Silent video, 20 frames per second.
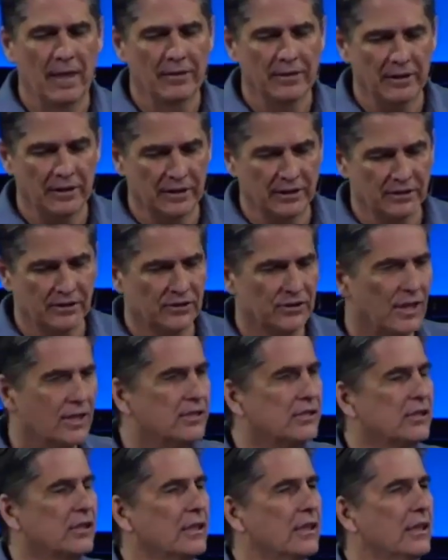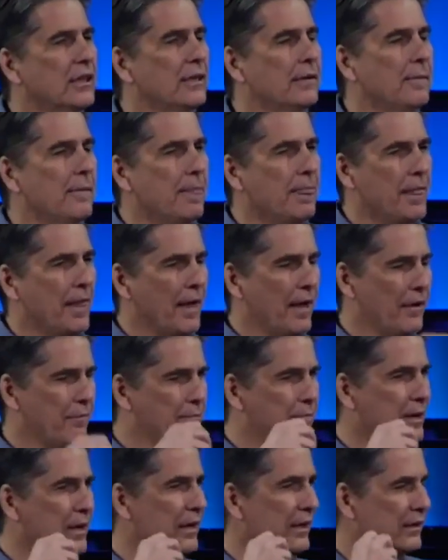The necessity
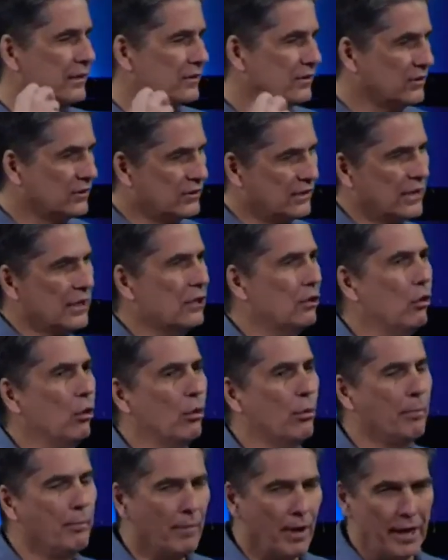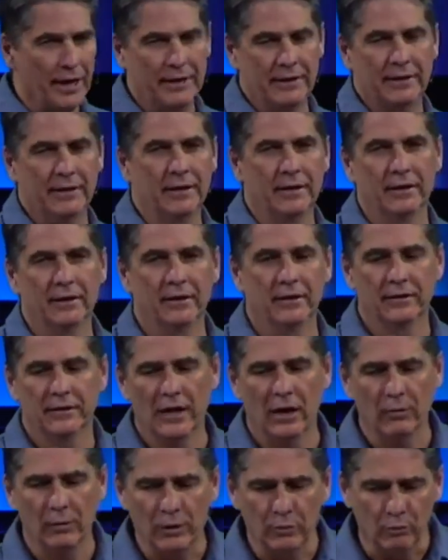of being single-minded.
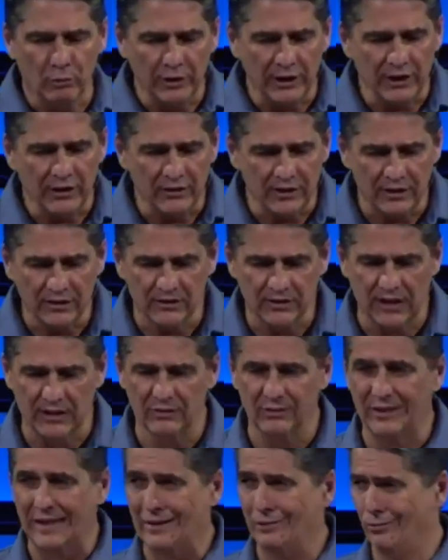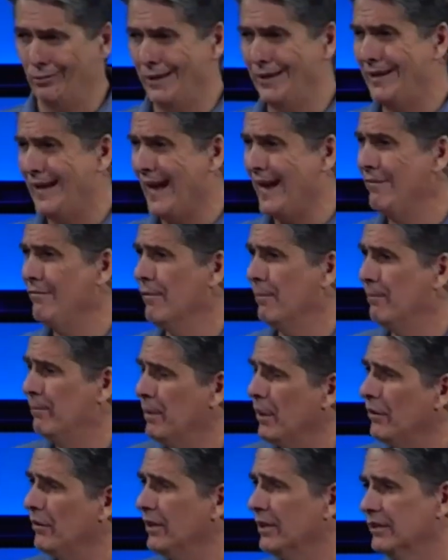Now we read these things, we're like, well, he can't even
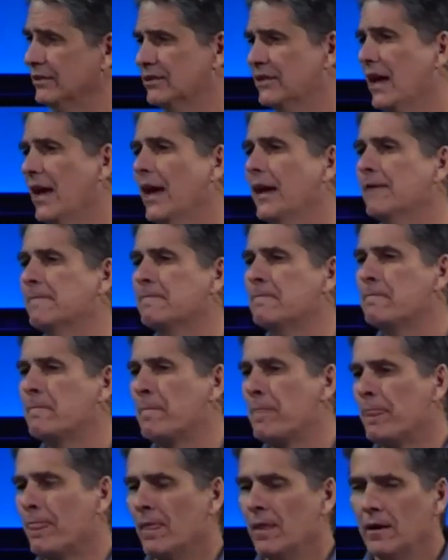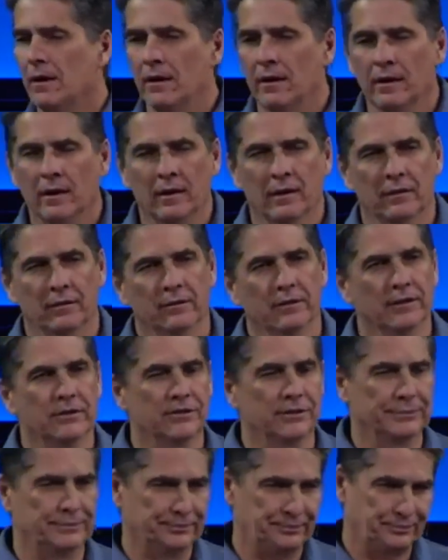bury his dad.
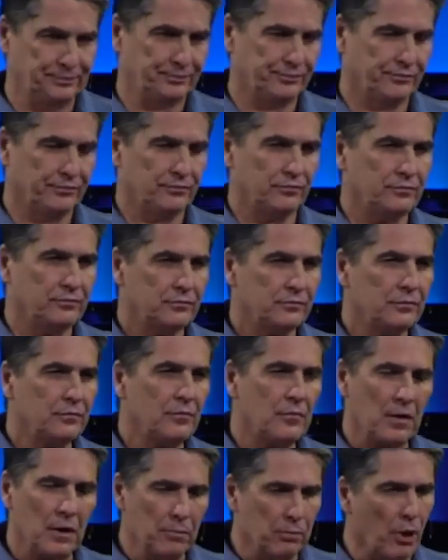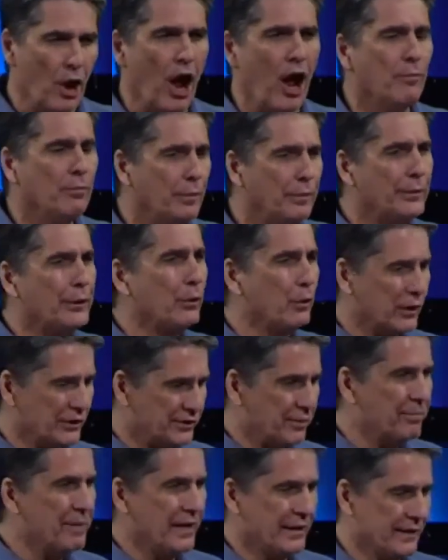Listen, probably
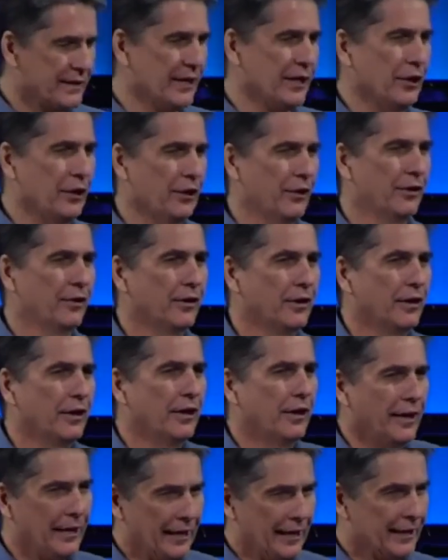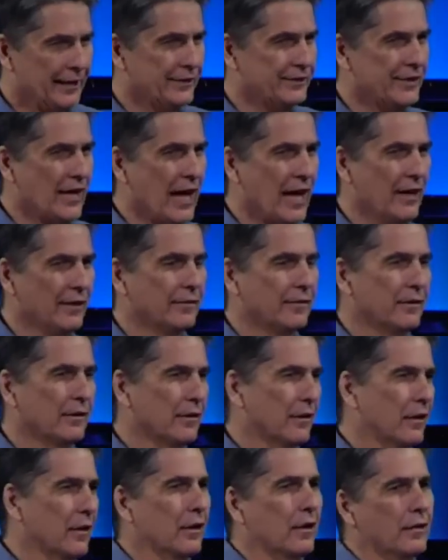what's meant here is that,
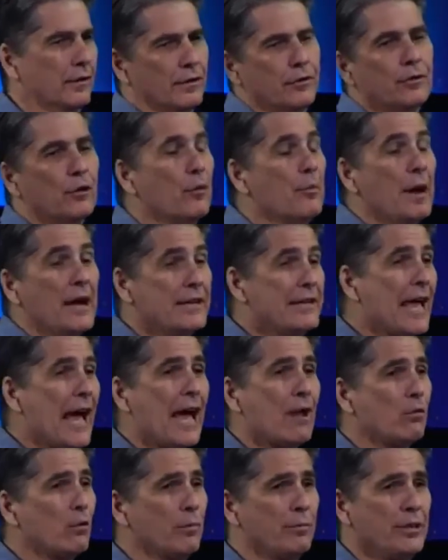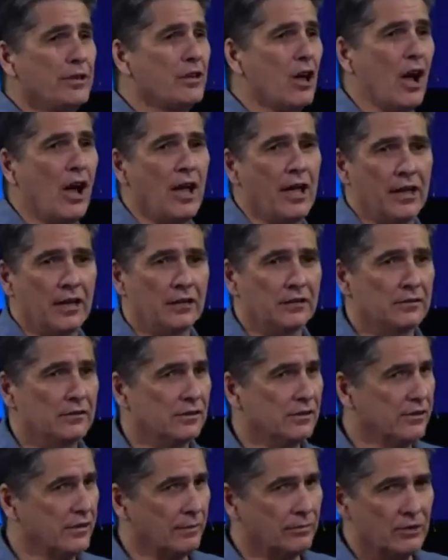you know, my dad will be dying
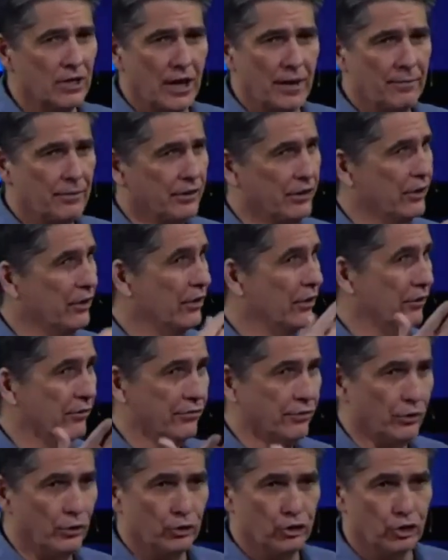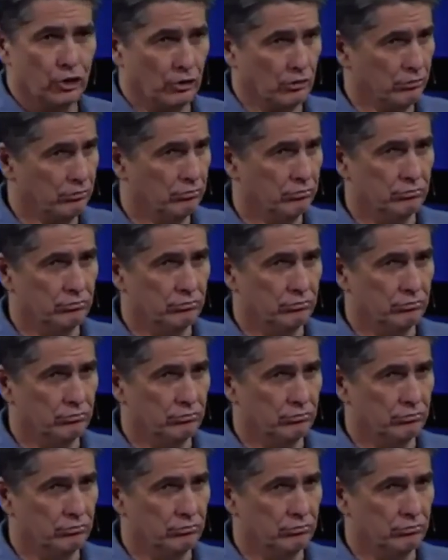sometime in the near future.